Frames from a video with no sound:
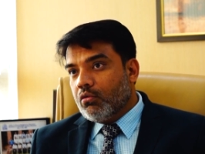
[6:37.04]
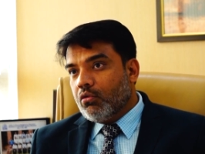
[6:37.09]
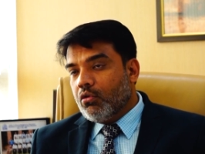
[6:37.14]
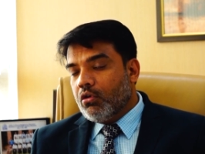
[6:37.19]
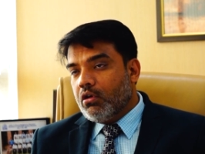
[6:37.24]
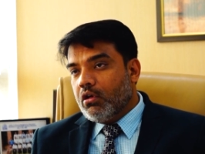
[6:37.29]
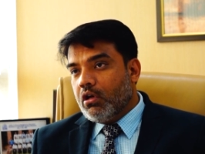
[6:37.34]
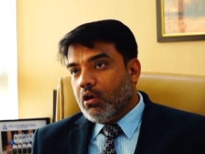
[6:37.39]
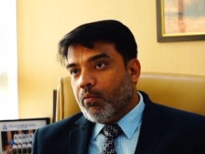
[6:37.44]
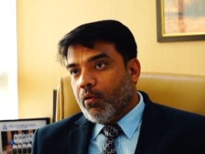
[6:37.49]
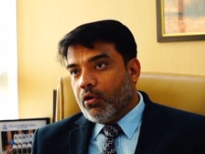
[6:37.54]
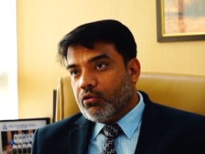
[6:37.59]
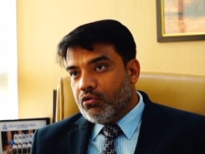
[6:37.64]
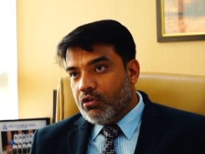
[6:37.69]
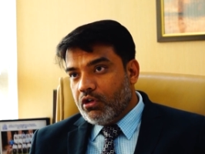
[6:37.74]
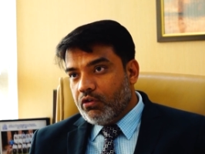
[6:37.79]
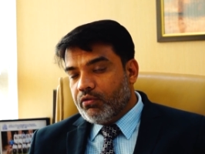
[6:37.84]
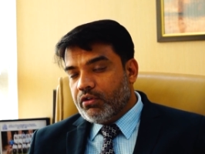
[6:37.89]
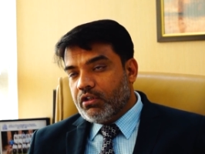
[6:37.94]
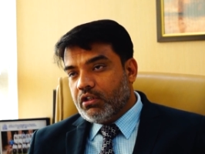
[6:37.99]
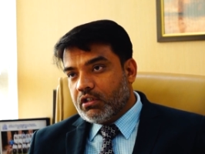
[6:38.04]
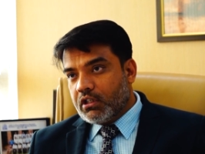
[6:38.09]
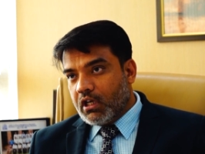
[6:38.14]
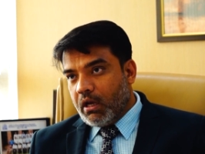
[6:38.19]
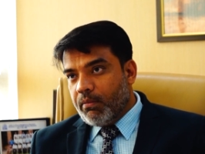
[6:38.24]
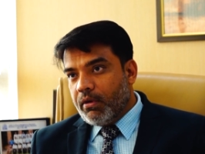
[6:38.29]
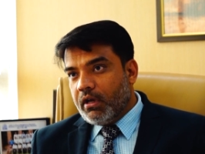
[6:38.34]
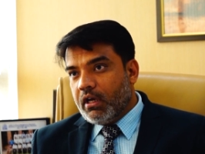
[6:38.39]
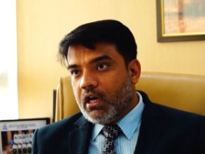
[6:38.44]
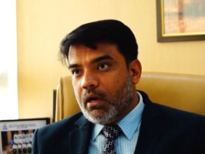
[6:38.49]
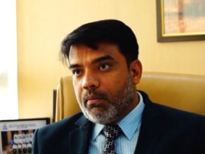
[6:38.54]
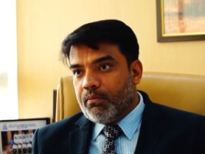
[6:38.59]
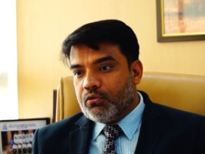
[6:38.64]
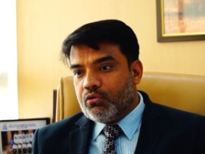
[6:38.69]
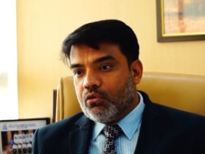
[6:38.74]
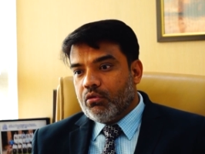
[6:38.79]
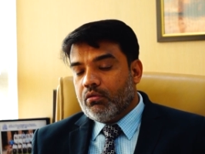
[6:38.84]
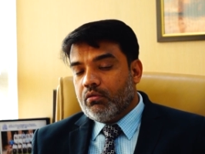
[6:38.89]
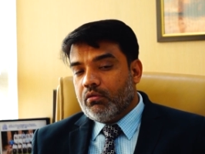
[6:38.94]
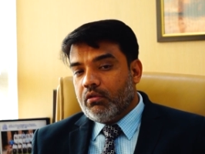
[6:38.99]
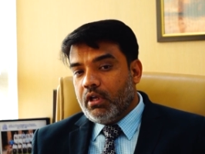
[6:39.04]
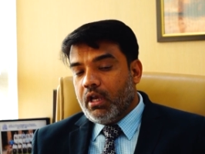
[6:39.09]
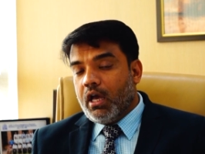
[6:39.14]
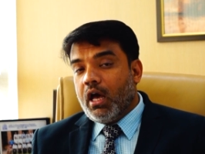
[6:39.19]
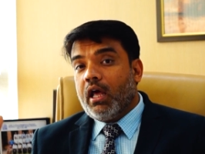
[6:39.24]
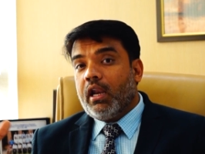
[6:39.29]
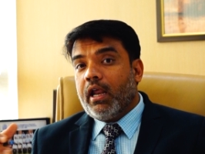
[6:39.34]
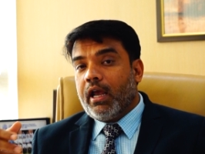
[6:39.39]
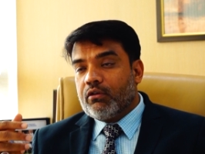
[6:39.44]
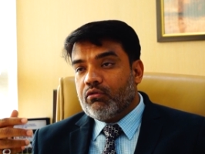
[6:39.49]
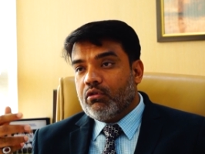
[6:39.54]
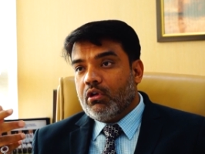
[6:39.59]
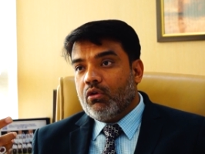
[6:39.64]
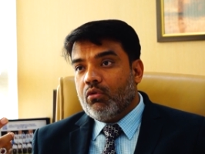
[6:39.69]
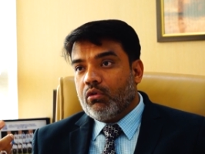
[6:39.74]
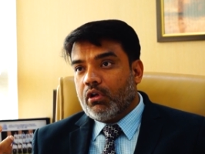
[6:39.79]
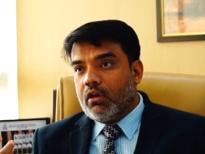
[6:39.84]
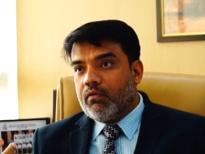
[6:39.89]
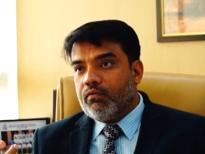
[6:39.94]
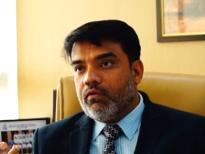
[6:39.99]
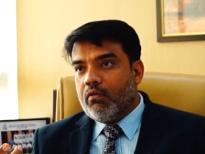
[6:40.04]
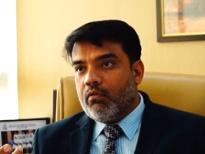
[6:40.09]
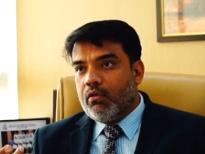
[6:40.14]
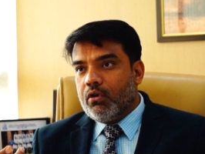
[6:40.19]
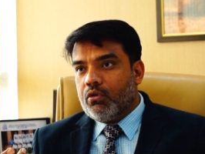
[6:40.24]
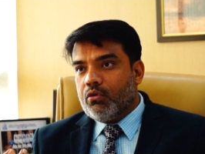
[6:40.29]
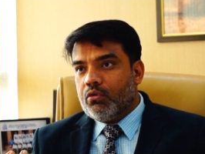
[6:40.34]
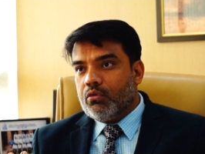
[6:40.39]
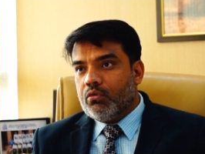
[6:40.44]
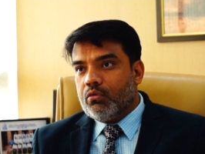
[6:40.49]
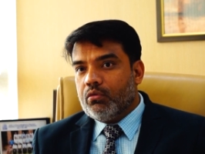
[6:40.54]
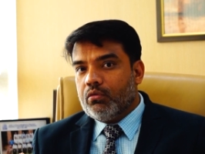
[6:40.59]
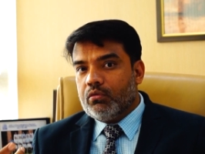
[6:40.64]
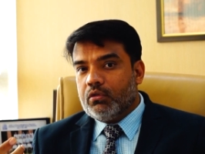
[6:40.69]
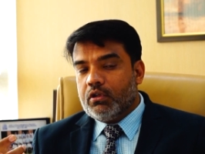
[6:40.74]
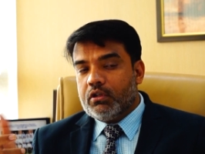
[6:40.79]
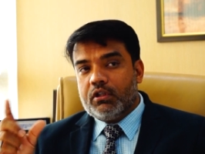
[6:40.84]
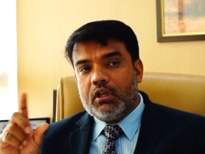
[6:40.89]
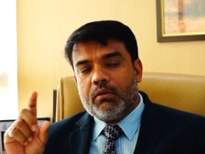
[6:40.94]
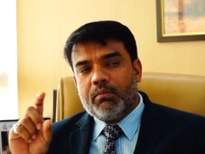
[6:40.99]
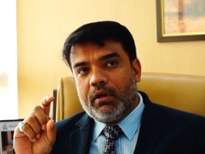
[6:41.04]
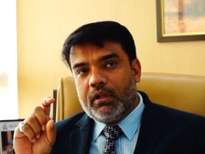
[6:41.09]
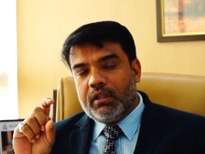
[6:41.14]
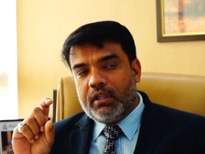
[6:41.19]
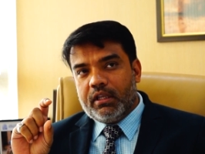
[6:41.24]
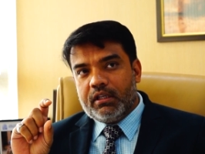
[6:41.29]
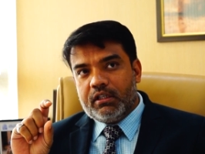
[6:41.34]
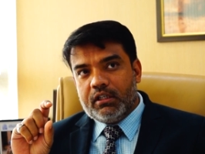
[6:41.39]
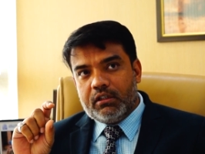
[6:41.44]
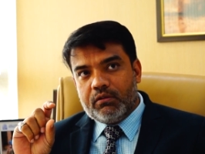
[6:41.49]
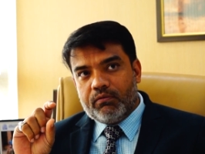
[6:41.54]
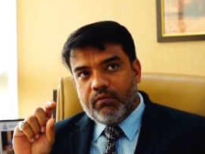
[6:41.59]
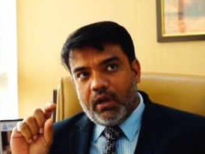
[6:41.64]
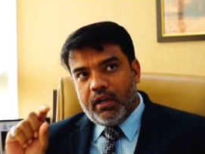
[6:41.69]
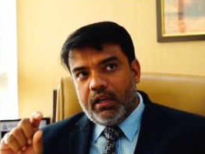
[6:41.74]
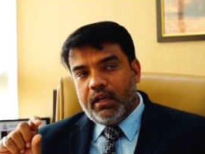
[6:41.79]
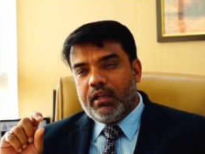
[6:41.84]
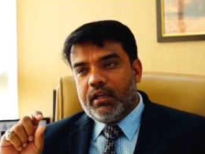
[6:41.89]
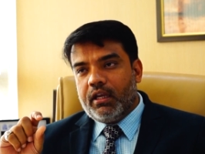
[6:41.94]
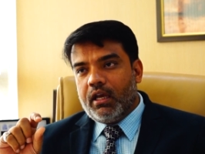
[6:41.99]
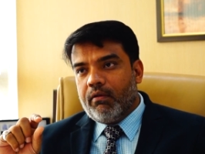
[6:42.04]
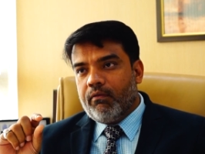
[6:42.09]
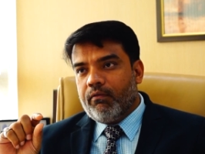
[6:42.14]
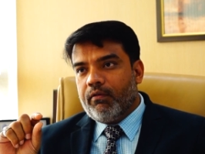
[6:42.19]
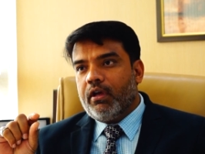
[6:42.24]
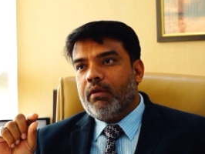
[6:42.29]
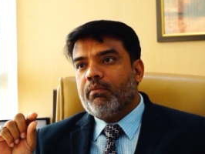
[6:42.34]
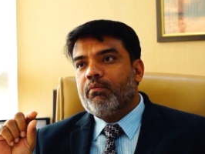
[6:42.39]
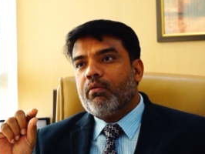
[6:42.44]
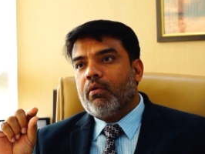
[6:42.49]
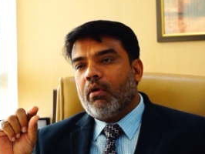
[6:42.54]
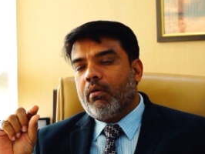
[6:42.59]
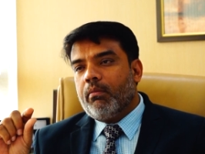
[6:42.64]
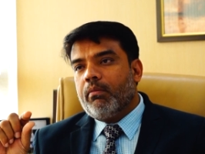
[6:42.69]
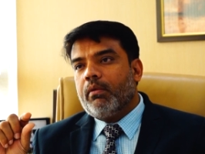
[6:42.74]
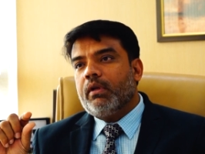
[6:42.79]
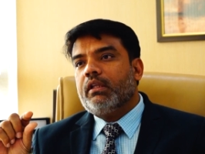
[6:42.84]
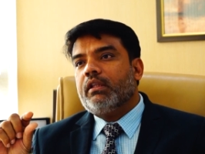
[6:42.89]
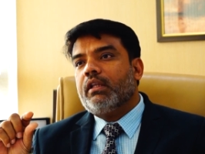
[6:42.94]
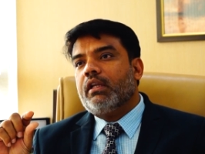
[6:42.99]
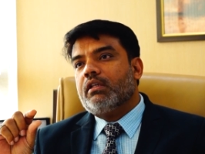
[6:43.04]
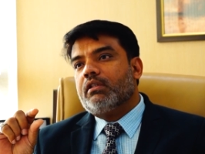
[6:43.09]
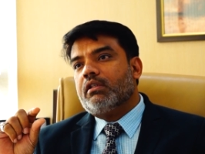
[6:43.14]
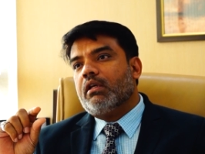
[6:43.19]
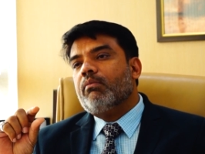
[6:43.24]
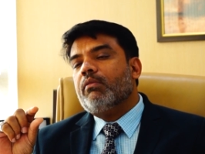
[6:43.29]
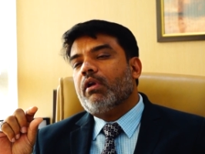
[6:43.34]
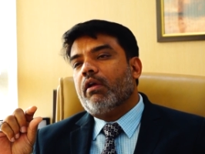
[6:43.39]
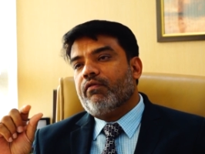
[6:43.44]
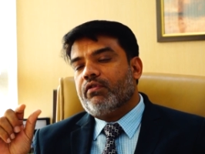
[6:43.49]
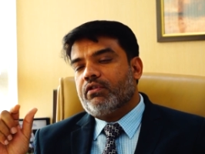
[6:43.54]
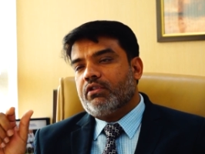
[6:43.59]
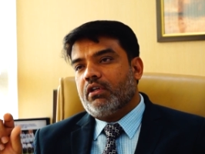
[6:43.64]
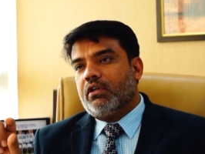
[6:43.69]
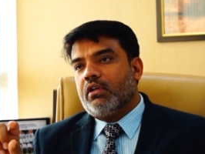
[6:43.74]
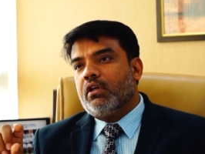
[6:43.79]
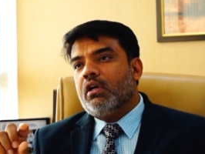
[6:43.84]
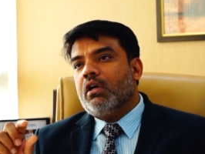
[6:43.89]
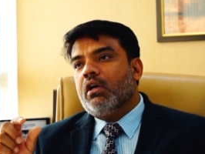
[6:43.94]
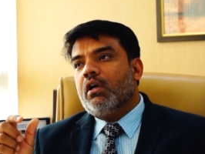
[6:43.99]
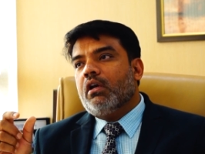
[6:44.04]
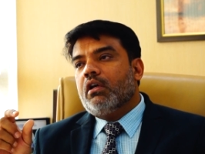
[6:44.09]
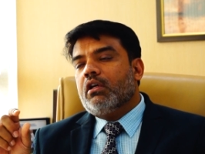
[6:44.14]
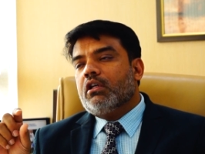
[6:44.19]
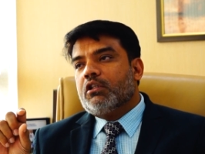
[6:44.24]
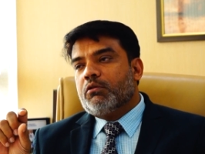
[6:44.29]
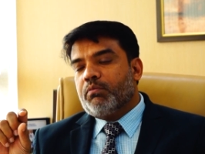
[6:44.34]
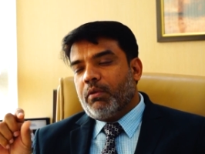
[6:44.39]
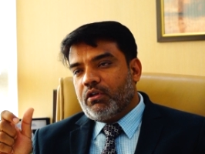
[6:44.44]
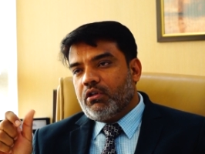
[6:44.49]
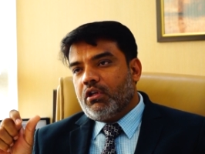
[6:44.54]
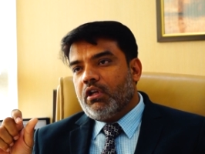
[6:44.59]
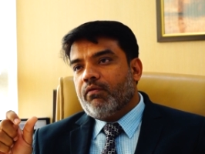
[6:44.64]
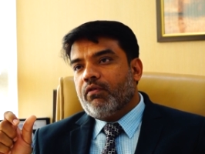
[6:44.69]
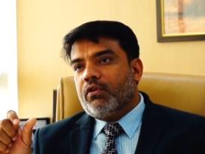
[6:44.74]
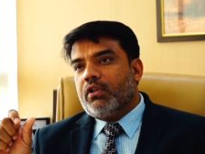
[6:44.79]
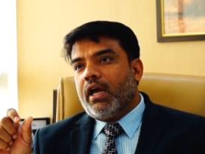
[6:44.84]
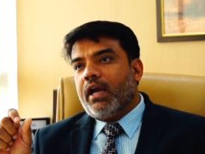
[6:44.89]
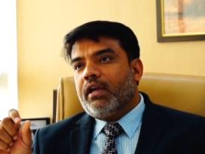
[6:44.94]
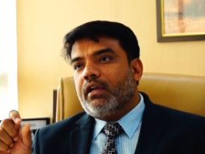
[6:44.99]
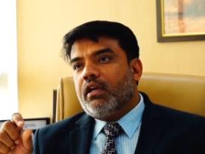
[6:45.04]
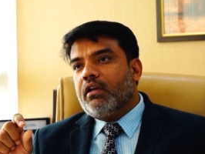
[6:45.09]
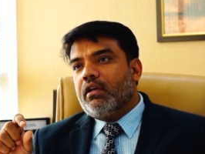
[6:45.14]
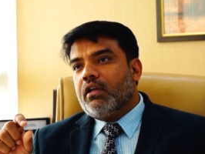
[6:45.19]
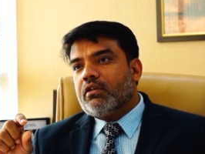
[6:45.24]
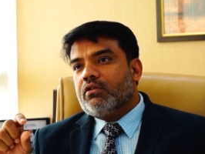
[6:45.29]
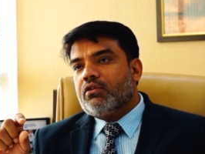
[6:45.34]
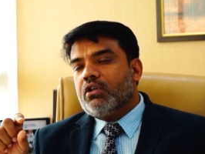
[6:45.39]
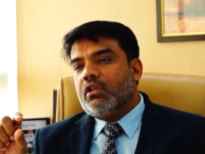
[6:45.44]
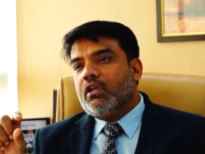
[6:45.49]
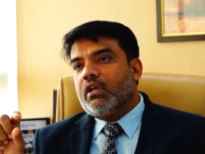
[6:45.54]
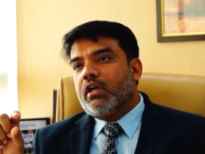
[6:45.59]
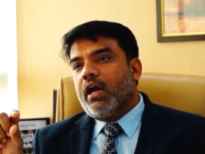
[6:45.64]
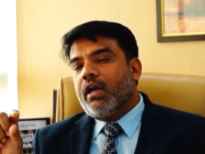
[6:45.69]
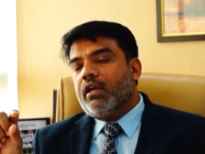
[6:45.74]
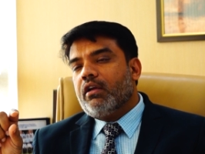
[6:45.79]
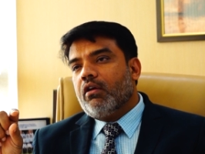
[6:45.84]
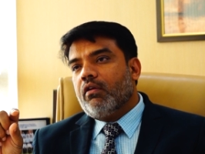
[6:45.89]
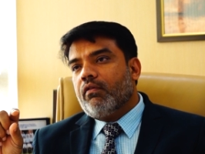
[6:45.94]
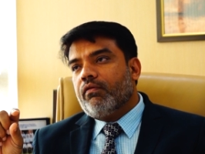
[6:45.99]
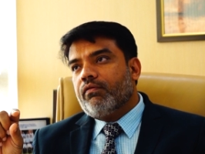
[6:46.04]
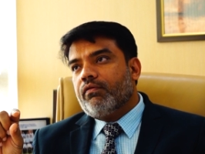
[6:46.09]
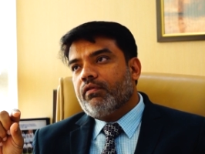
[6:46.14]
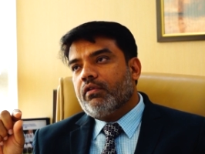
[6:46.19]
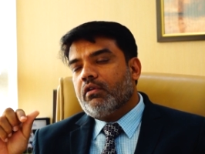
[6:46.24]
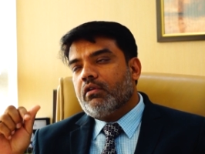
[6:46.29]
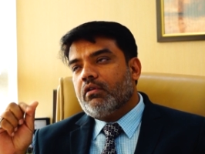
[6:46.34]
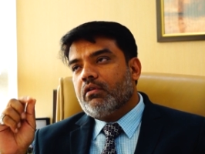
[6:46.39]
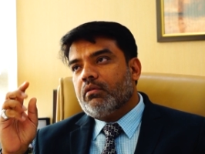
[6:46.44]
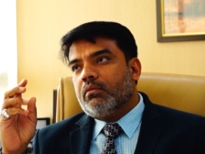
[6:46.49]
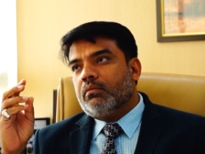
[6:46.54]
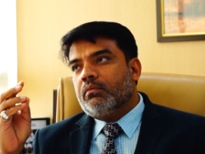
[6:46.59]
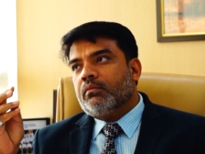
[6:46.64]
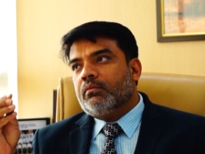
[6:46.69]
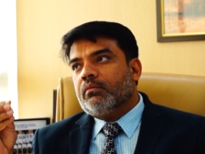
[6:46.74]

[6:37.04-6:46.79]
good opportunity which is coming up so they are actually looking forward mm to hmm. this thing but this is one area where probably there is some deficit especially for the IT industry the kind of uh,